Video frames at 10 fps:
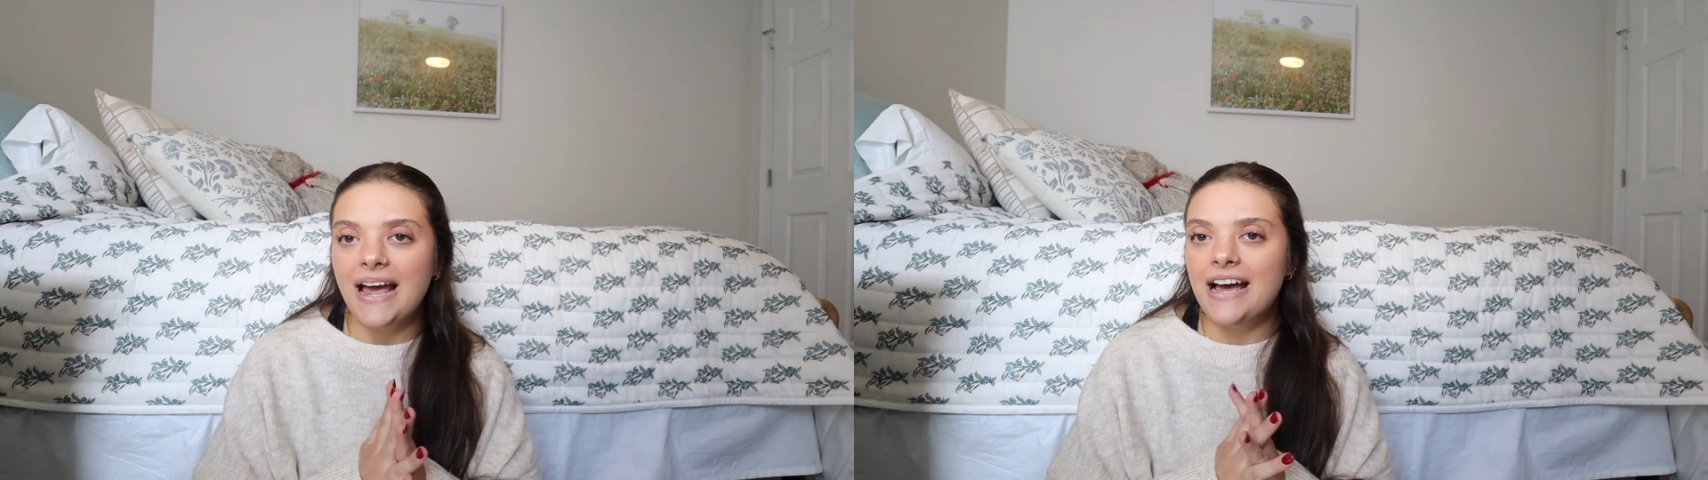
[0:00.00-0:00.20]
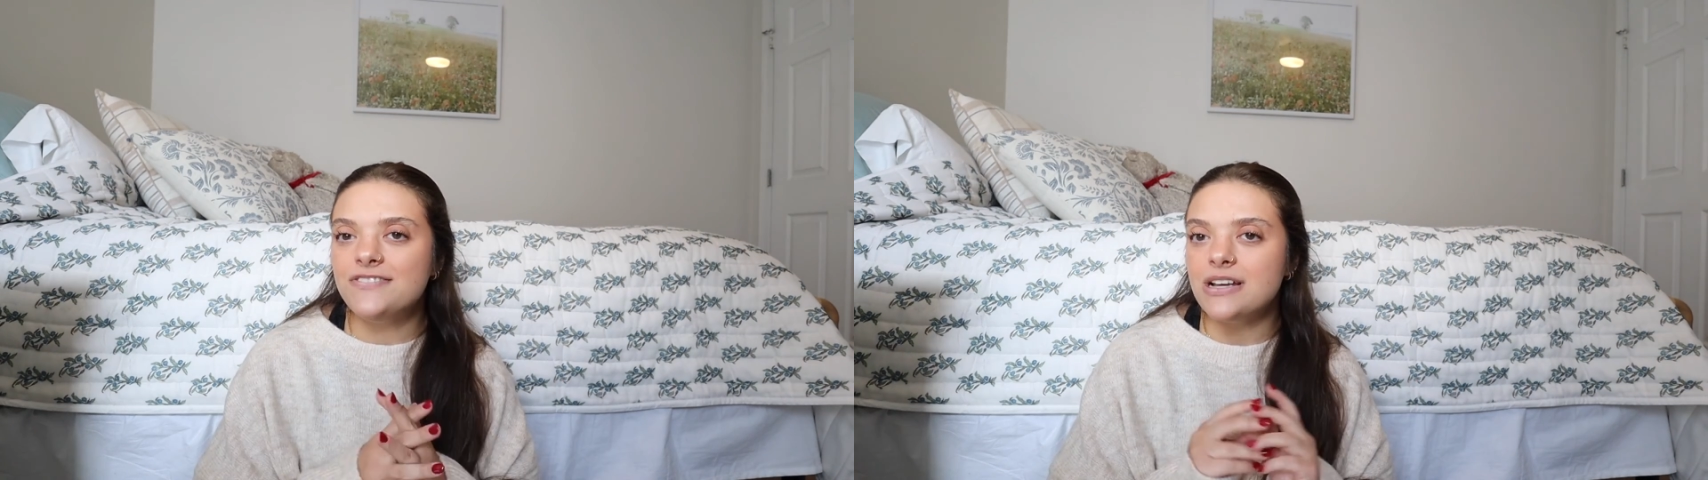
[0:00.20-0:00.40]

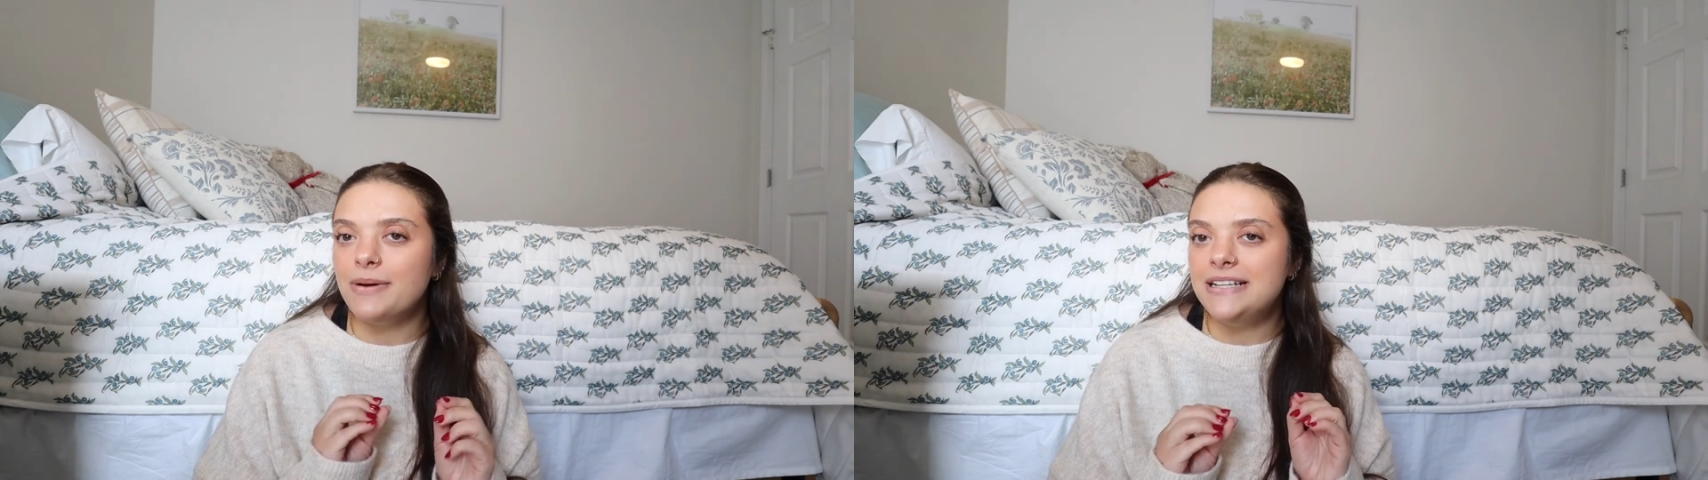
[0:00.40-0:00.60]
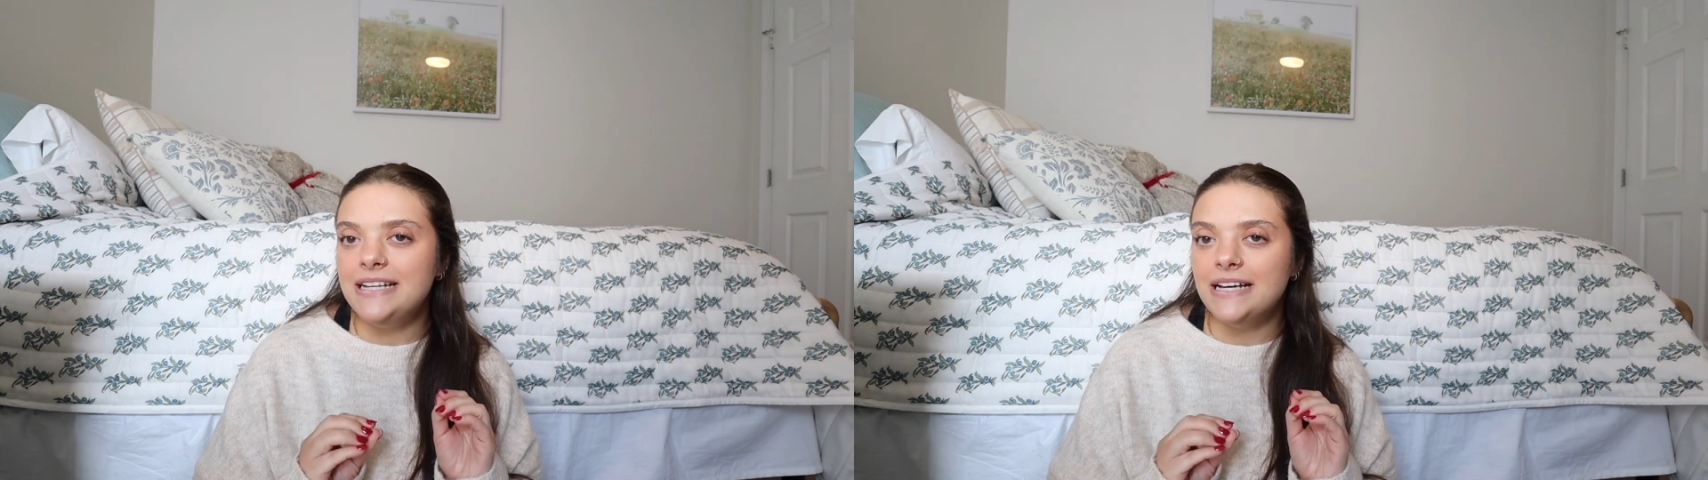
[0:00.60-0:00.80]
I have some
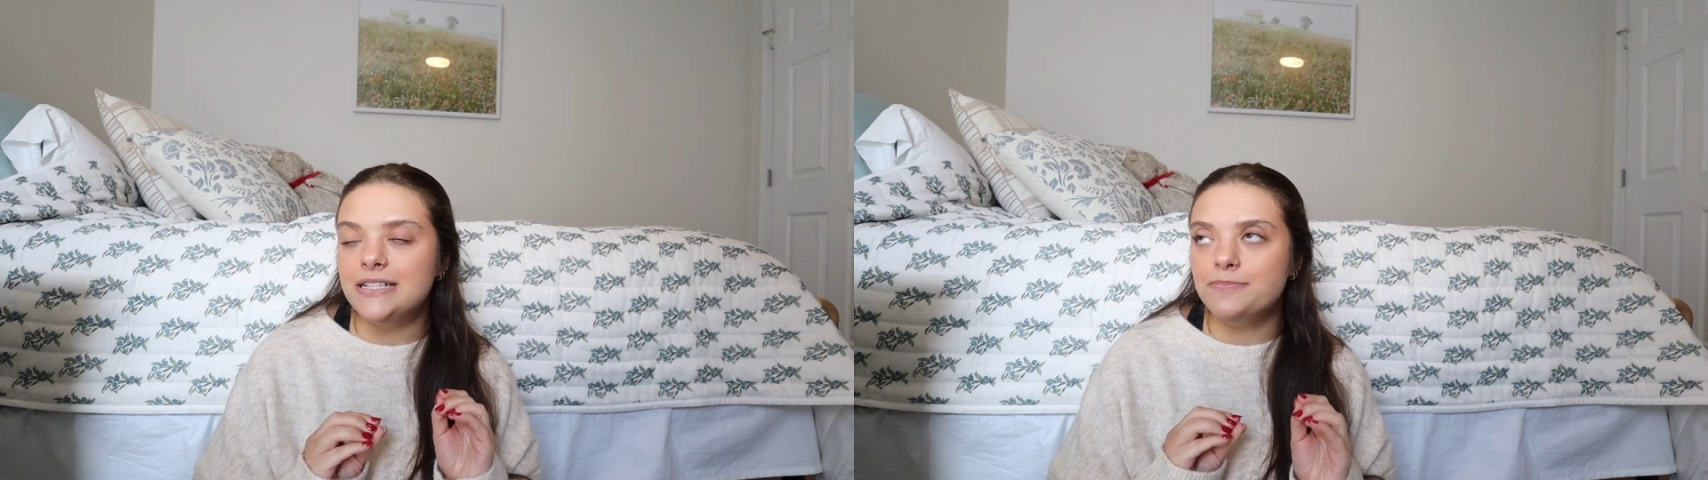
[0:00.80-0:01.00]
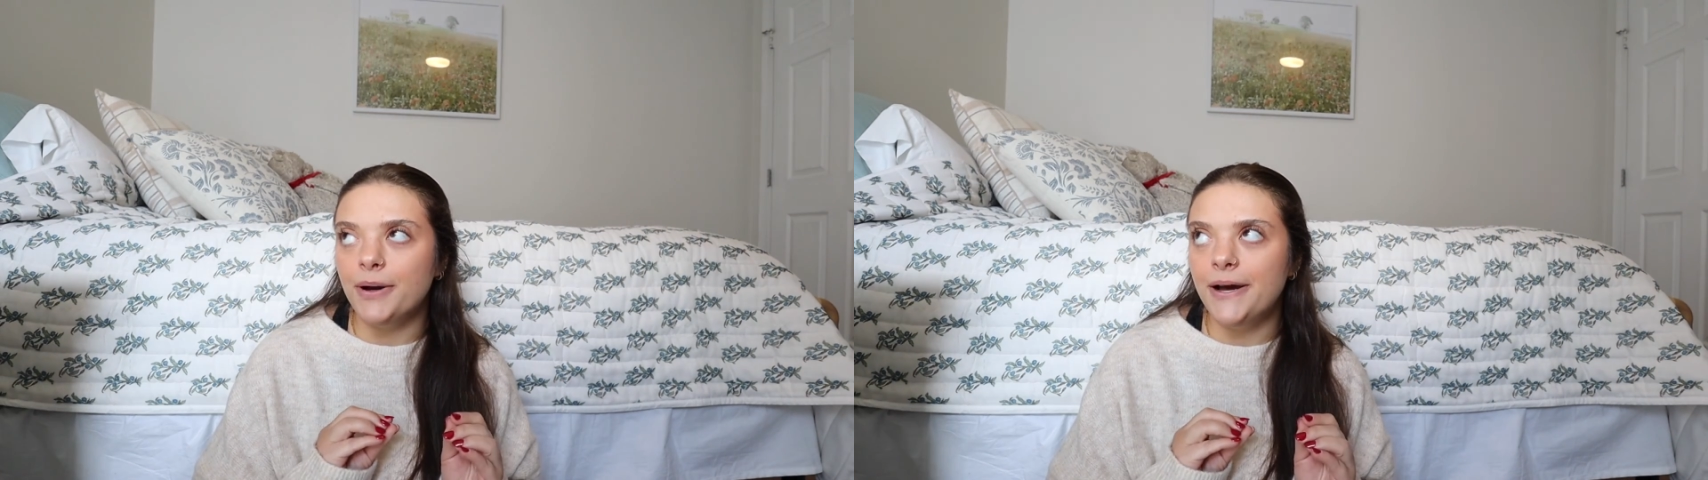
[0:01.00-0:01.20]

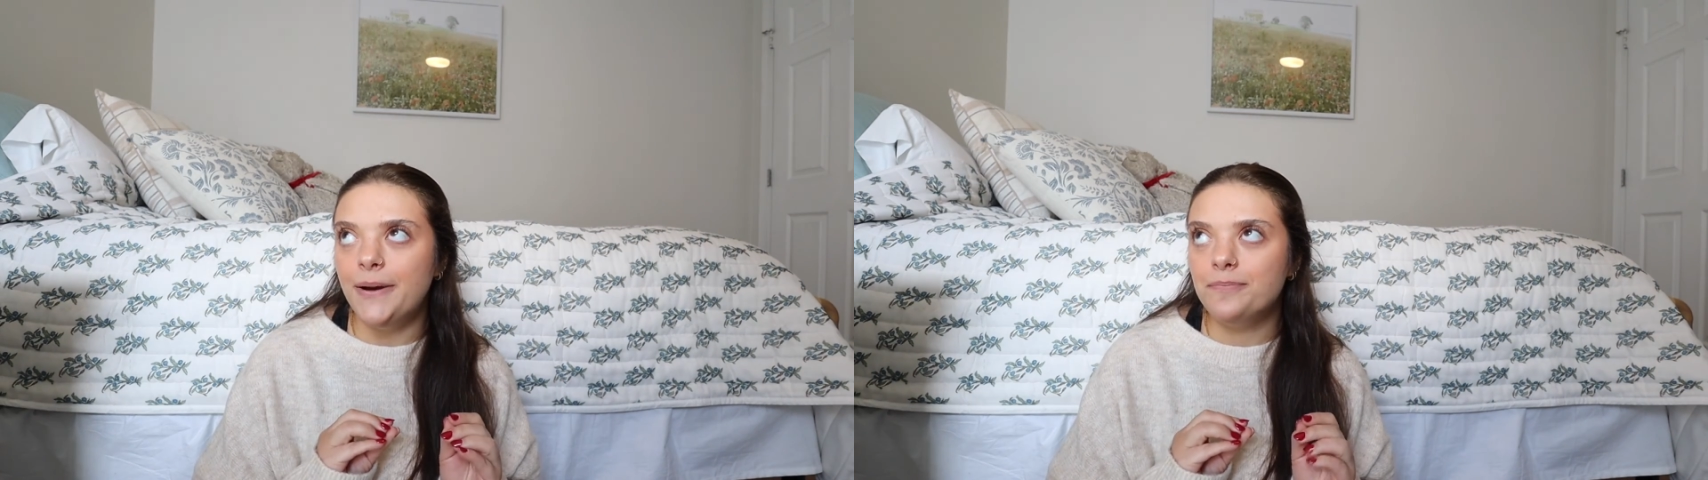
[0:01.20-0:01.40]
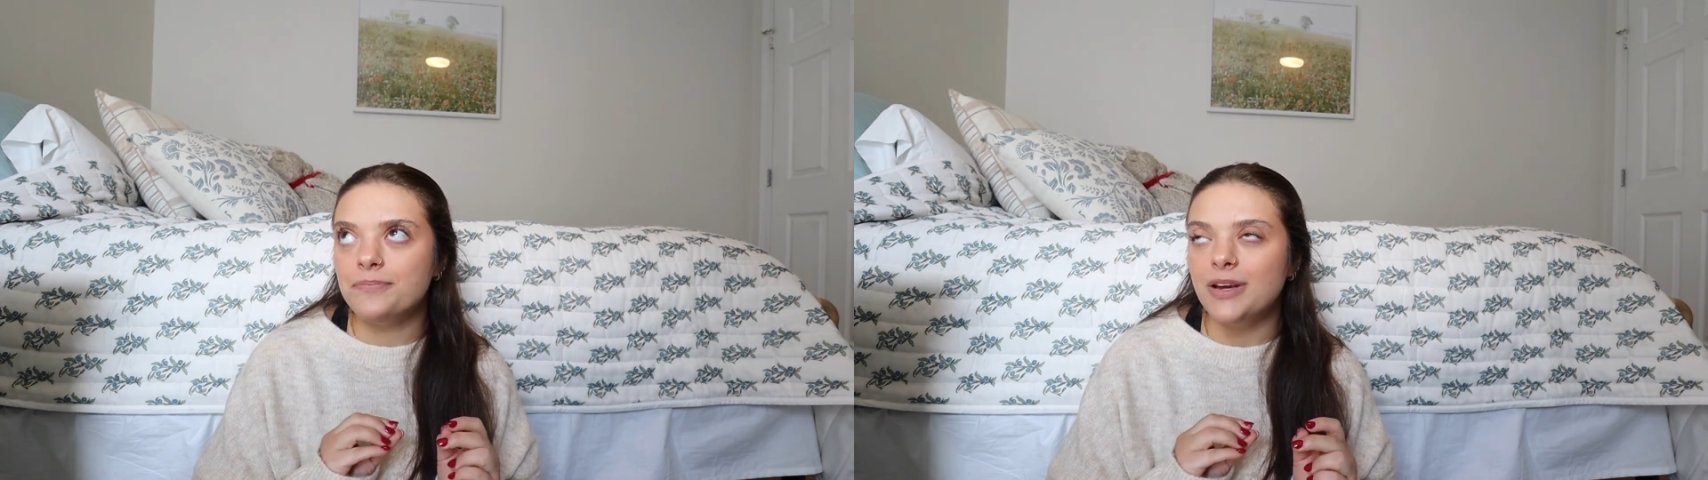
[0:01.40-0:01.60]
ideas, but